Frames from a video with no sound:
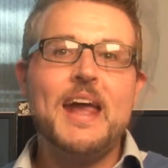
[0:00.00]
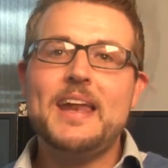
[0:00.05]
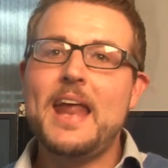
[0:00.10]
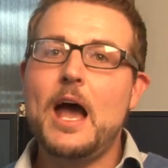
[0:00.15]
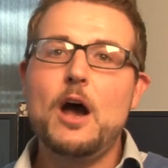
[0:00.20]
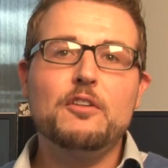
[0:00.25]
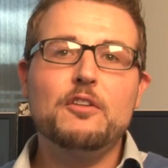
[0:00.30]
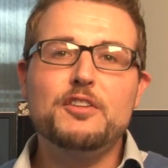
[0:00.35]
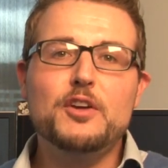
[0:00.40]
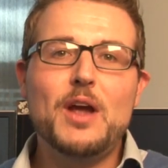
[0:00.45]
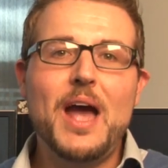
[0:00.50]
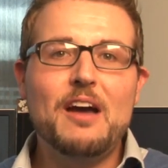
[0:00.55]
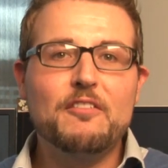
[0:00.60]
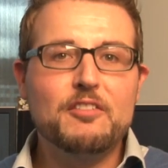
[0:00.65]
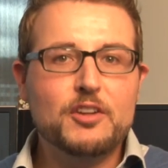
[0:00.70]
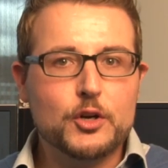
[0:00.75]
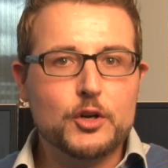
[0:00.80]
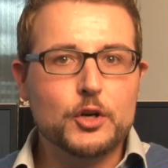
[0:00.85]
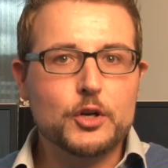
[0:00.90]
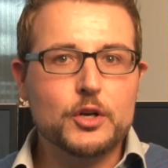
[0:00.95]
Now, if you
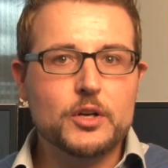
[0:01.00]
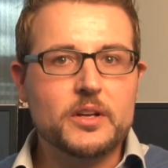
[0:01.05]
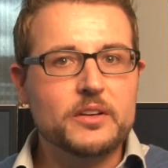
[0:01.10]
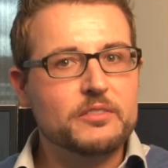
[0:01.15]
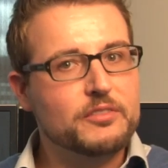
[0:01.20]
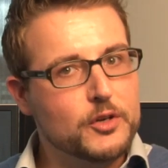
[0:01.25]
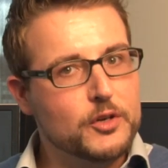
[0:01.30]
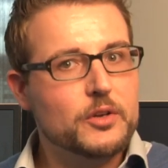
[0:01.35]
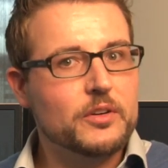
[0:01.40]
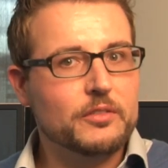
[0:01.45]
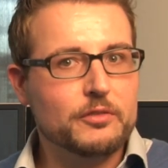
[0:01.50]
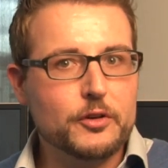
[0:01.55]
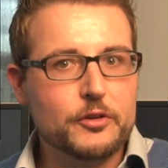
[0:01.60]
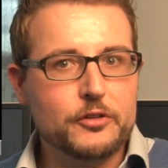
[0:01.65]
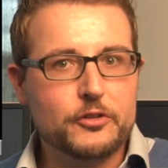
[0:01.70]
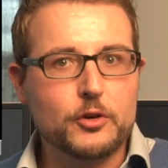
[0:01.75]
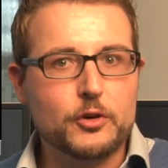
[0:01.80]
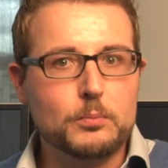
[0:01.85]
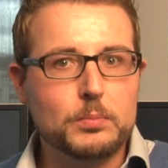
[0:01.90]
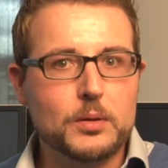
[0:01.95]
haven't heard of
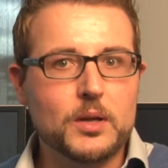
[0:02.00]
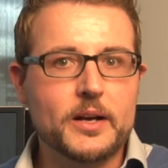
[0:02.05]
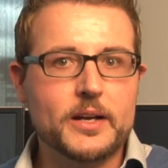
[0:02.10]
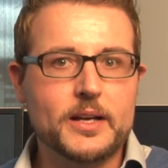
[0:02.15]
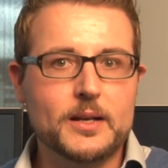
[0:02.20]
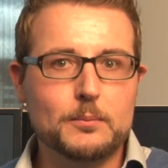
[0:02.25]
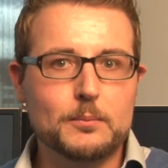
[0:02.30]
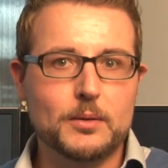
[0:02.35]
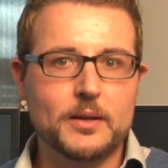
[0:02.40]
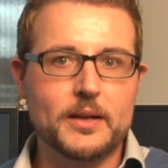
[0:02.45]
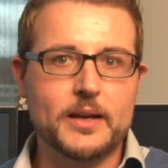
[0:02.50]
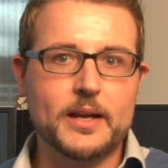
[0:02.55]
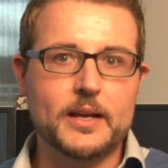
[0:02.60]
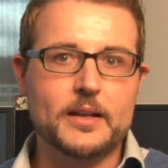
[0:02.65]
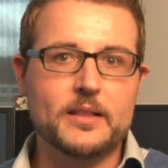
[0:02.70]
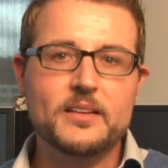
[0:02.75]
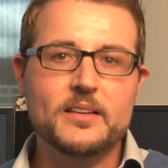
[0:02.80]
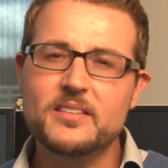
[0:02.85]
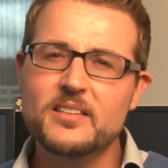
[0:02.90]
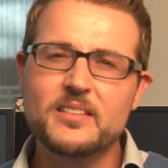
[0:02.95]
Universal Plug and
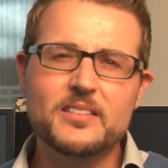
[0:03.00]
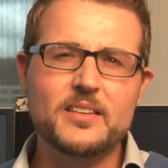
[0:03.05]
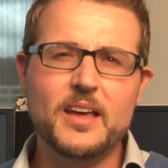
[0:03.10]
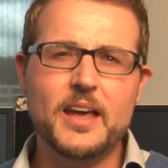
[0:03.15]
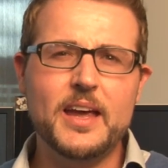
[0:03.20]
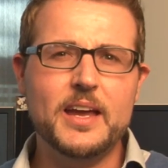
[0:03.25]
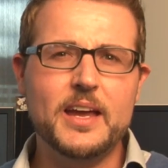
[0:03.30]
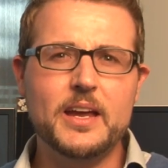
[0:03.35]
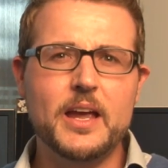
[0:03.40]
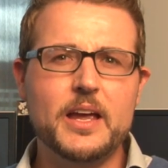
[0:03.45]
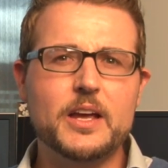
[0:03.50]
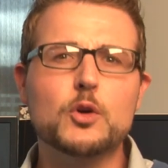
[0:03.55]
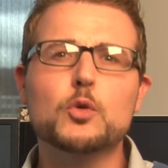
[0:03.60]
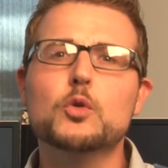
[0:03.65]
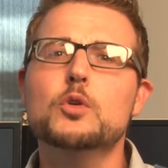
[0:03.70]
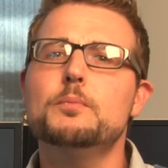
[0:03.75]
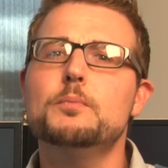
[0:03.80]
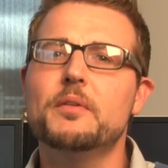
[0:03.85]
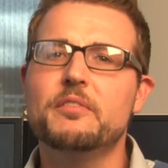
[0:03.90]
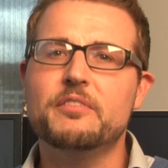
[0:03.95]
Play, this is a, a
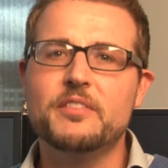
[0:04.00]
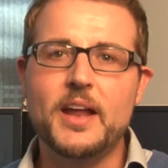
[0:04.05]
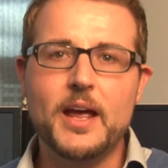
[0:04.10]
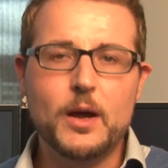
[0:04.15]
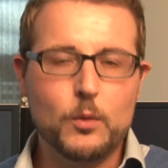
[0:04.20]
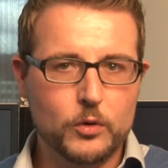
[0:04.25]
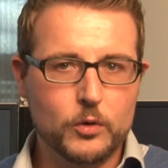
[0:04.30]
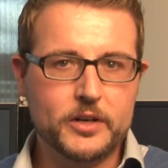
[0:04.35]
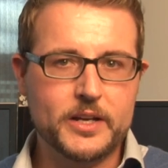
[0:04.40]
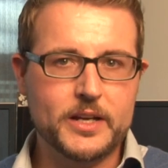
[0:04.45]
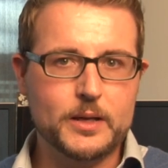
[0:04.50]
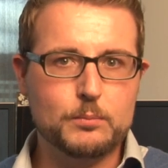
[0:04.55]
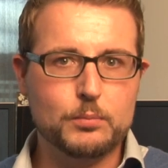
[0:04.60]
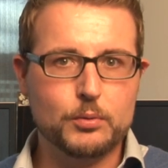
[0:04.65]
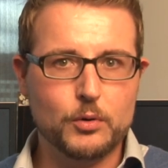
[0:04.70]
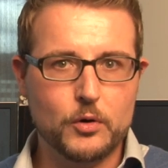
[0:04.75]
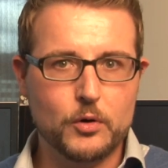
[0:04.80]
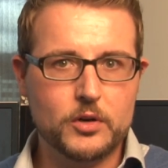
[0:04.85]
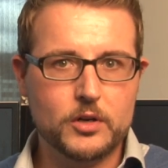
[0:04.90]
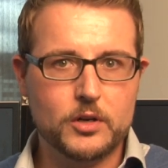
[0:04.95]
group of networking
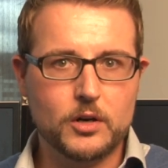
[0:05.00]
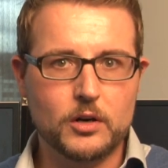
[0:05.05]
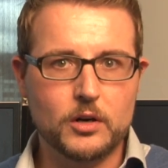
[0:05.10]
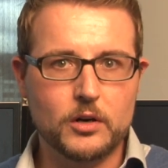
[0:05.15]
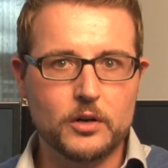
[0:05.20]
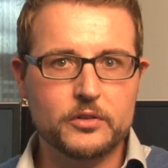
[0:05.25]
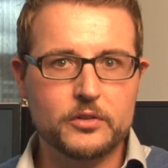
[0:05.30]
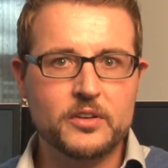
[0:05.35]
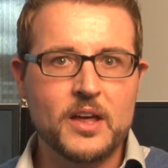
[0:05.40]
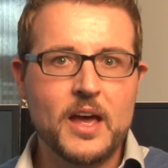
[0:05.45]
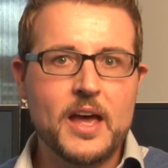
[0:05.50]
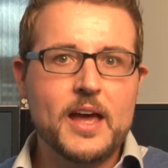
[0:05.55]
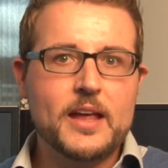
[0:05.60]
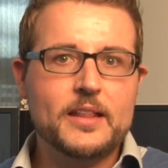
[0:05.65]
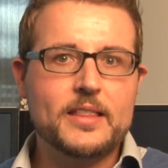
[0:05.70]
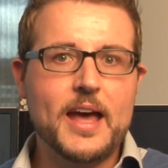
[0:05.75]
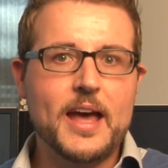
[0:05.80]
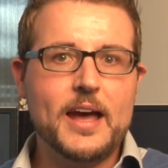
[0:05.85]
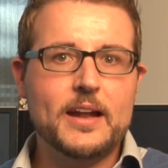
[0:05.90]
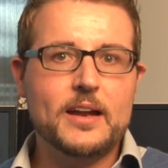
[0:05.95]
protocols
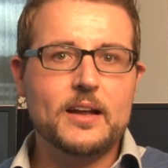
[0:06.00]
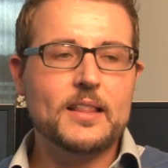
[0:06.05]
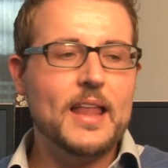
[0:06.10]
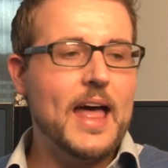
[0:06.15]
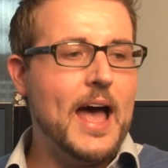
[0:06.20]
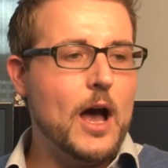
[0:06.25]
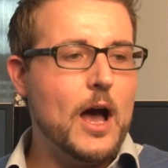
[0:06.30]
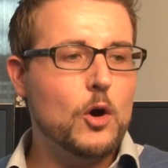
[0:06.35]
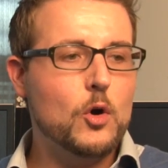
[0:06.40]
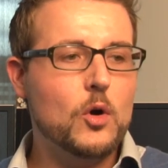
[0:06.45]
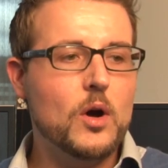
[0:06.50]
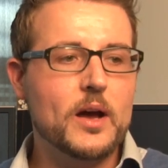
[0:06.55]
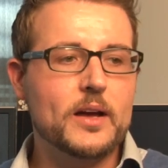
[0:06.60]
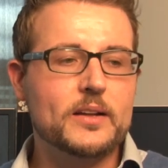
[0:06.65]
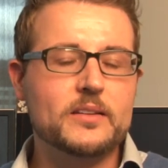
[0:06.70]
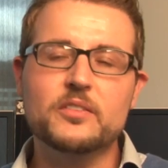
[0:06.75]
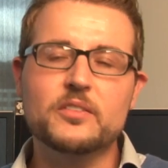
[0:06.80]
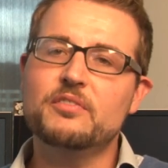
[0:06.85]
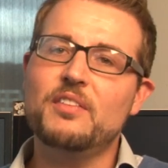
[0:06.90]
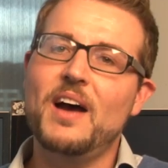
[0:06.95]
that allow
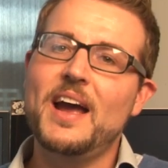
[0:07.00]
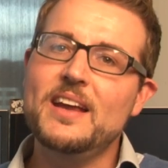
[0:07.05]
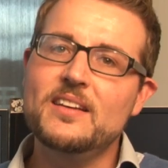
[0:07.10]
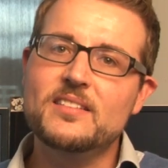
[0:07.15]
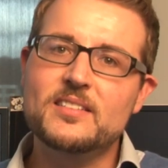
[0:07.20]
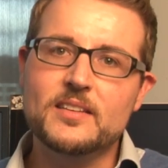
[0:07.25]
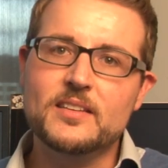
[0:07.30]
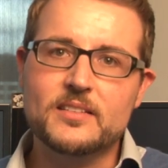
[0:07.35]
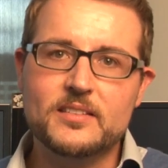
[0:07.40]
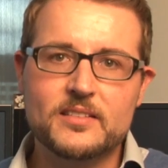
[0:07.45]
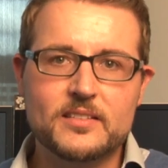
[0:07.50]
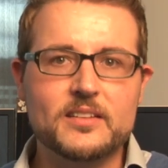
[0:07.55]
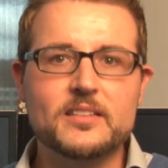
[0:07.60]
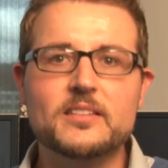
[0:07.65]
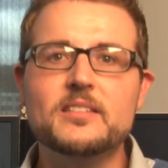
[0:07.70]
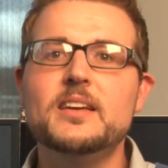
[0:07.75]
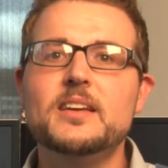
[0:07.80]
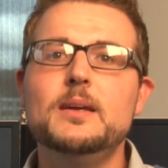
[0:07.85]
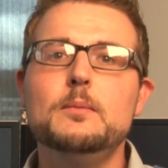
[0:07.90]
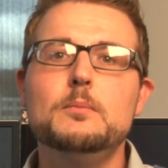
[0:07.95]
uh, devices to
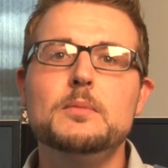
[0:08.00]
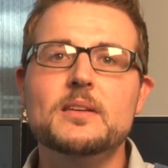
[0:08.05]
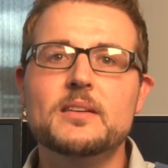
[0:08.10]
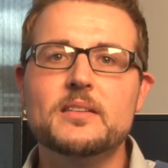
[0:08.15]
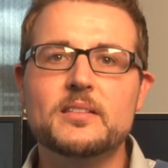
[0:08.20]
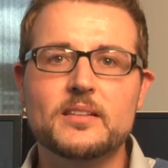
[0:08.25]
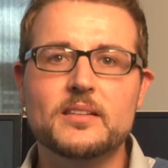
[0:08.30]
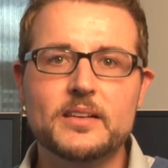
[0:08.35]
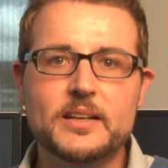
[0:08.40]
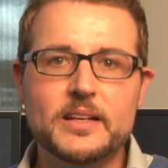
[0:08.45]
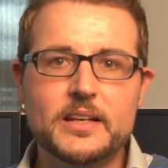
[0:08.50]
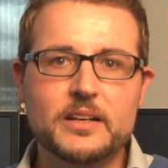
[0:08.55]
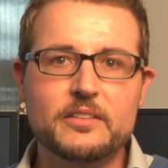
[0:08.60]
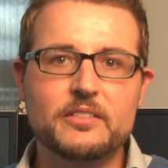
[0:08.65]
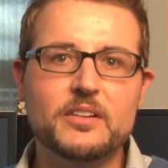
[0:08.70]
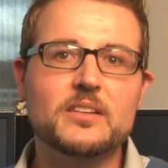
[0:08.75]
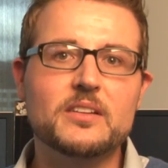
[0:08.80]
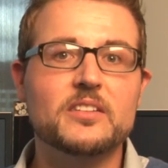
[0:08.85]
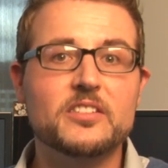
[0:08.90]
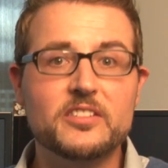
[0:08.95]

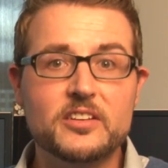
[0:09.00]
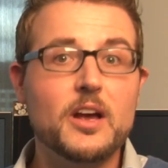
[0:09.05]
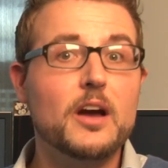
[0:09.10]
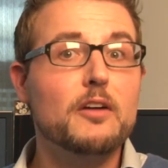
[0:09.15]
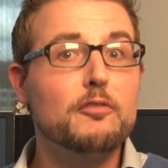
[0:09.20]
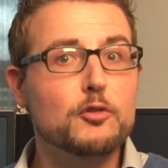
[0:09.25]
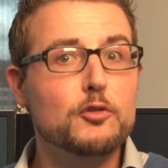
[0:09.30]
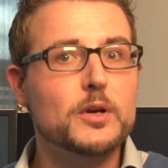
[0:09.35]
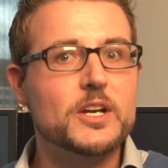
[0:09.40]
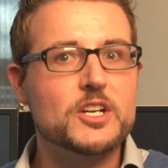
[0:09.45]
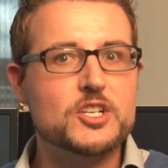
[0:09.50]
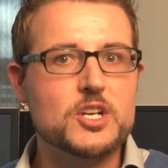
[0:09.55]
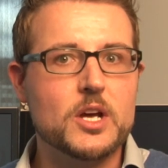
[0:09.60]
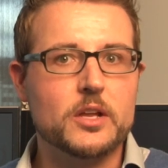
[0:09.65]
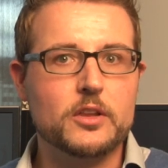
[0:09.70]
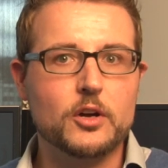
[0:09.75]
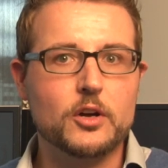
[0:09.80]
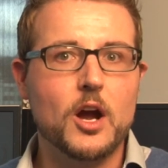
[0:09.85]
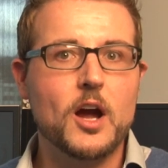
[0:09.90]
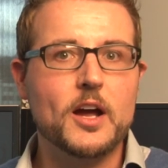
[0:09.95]
seamlessly discover each
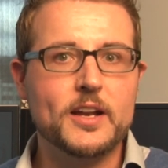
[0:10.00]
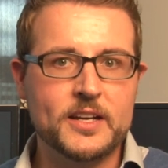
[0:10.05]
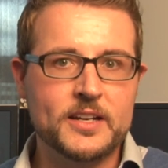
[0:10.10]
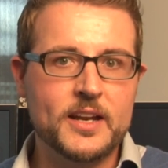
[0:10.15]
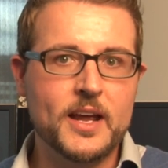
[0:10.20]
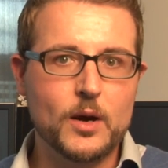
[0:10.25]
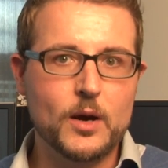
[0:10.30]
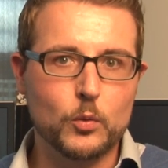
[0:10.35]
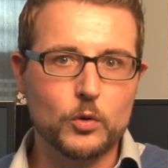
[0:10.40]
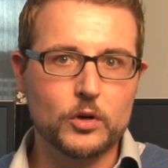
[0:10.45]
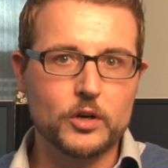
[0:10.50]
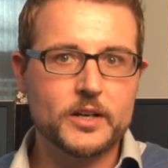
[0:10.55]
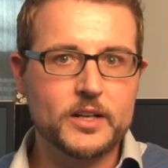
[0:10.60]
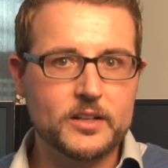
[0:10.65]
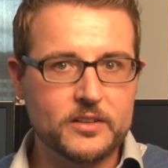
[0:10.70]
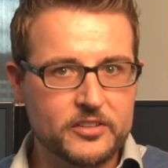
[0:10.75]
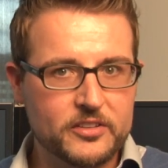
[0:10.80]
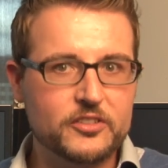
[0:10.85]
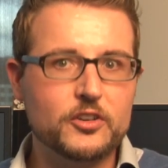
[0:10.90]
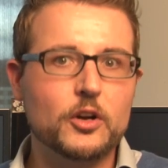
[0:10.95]
other on a network
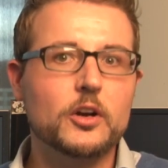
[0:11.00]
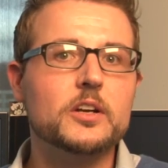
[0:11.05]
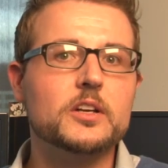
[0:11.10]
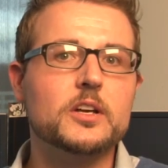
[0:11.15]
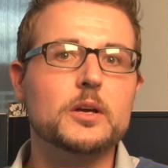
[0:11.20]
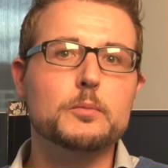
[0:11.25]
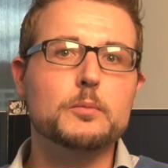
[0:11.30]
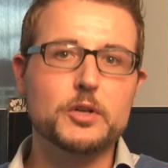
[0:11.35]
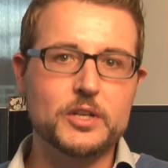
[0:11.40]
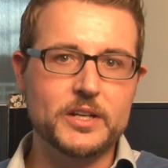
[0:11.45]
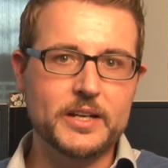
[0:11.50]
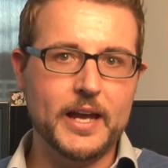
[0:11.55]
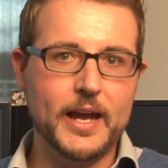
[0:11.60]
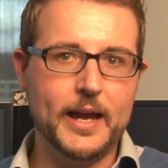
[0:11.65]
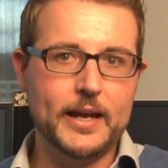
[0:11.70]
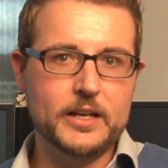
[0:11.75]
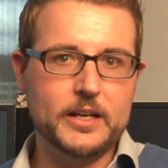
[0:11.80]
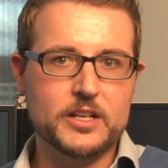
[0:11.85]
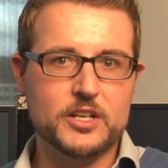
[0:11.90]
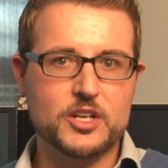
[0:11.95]
and to start
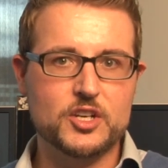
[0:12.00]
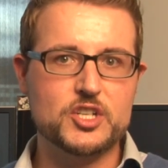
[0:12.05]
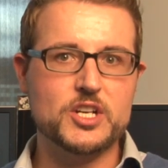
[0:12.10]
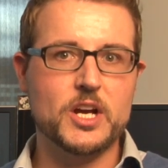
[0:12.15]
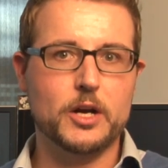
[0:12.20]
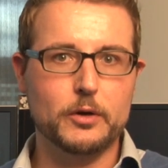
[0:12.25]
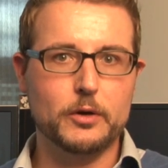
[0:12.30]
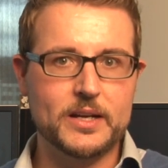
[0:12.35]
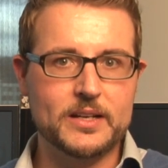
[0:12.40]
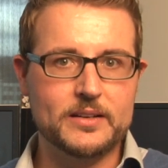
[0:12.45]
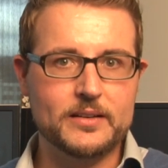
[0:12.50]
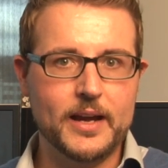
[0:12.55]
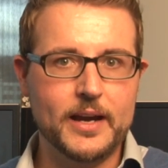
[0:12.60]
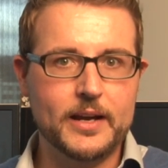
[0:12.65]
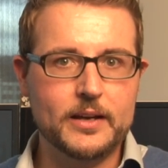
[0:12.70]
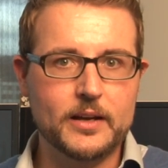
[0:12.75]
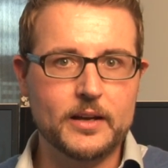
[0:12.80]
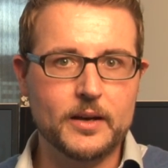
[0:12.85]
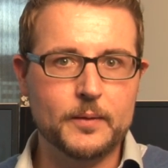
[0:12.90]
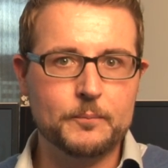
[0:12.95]
communicating and sharing
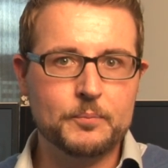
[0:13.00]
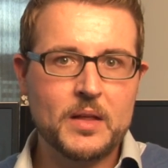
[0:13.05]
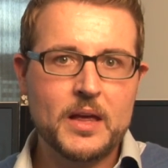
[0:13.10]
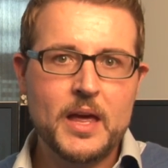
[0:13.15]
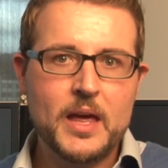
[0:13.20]
data.